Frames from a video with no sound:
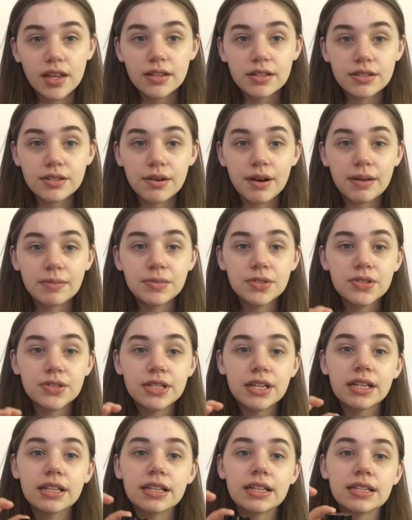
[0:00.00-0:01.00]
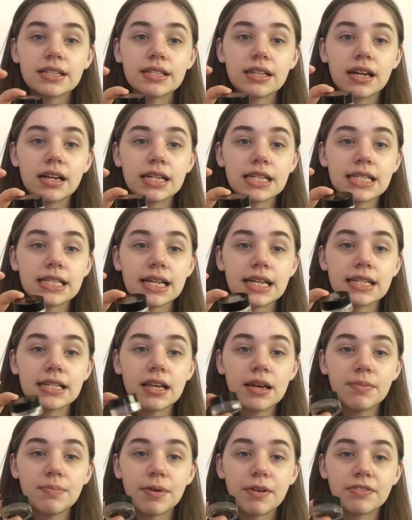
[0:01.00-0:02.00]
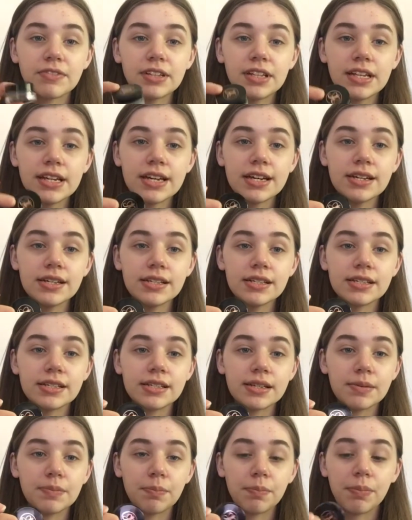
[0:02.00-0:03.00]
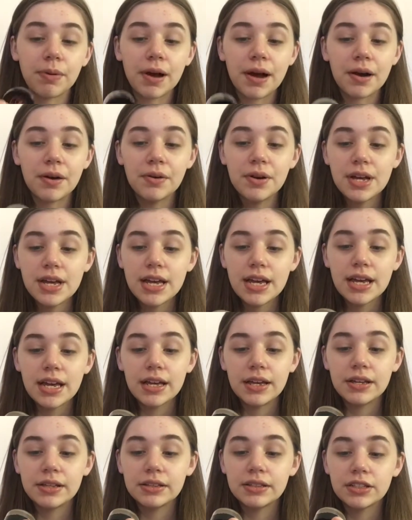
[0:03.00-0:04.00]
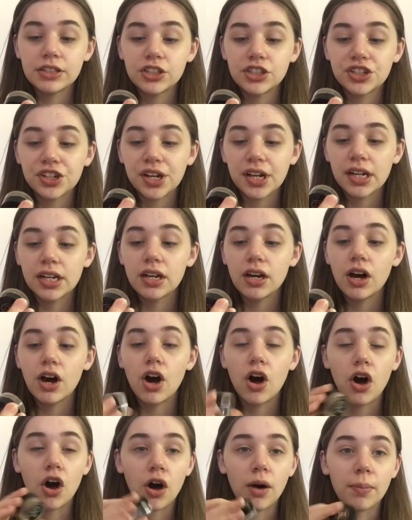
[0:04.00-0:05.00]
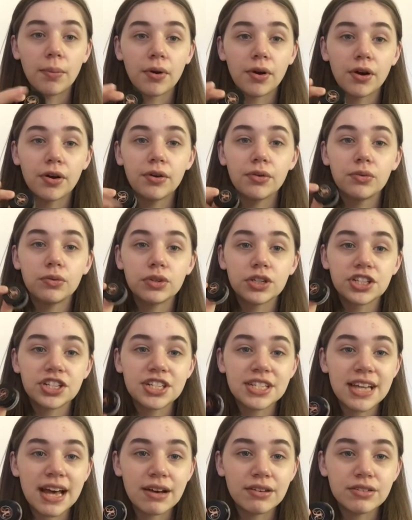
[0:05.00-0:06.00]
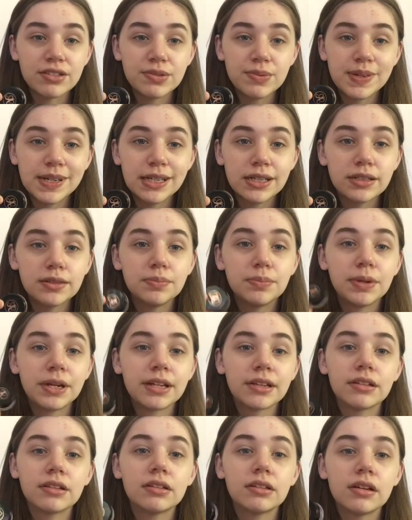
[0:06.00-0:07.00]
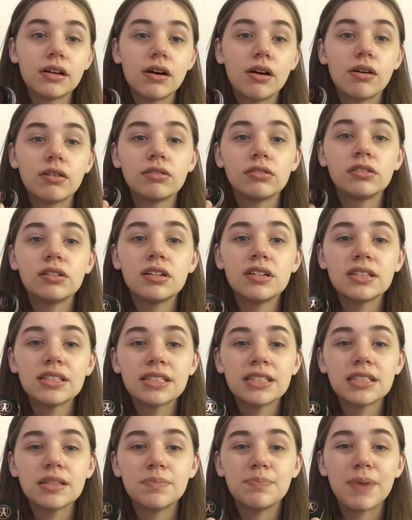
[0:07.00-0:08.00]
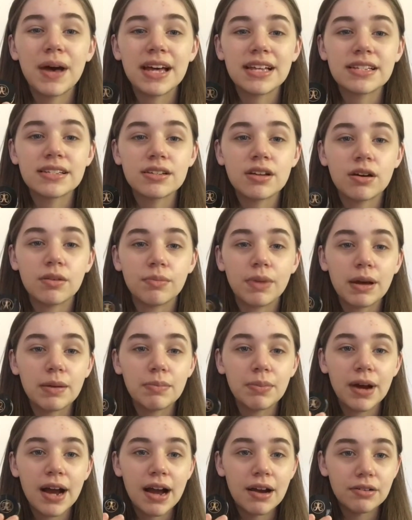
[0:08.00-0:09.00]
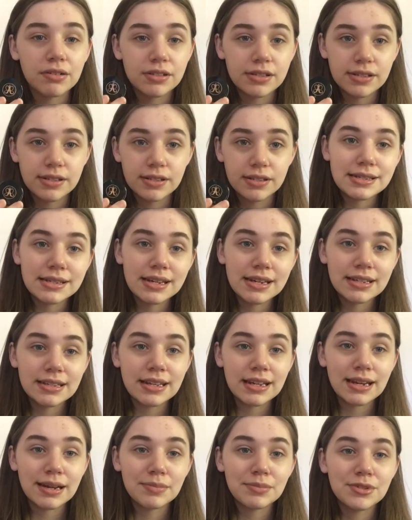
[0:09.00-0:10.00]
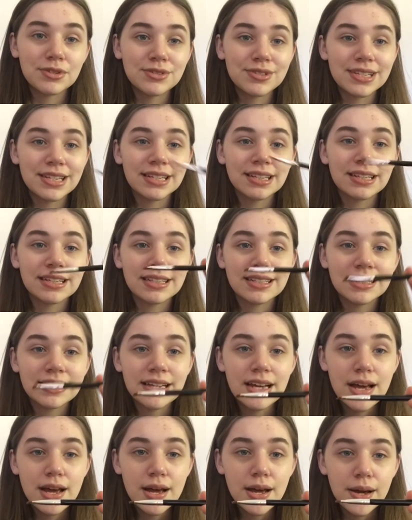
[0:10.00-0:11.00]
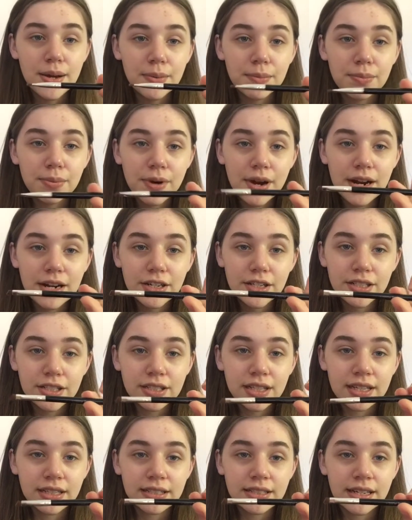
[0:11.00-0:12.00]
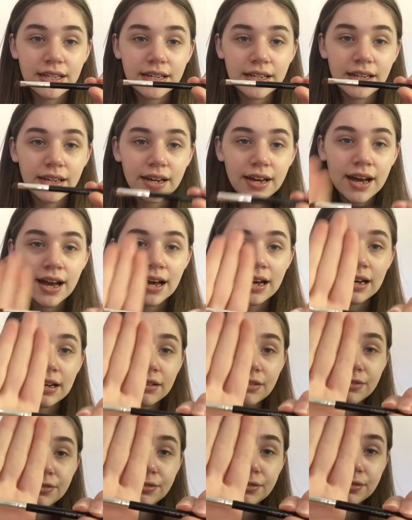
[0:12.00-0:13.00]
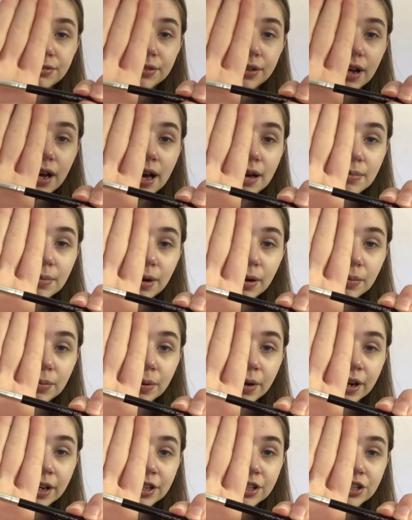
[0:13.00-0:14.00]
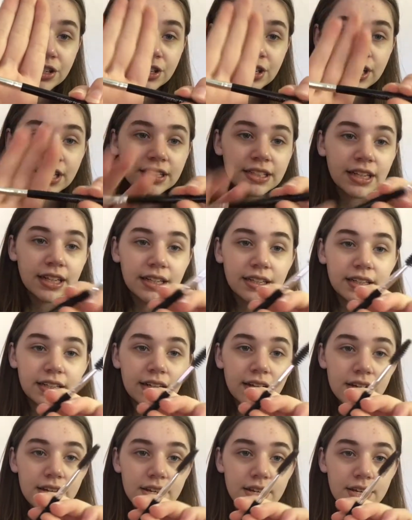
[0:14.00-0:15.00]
So I'm using this Anastasia Beverly Hills Dip Brow in the shade Auburn, which sounds weird, but it looks the best on my brows. And then I'm using this brush that's like half eyebrow brush, and then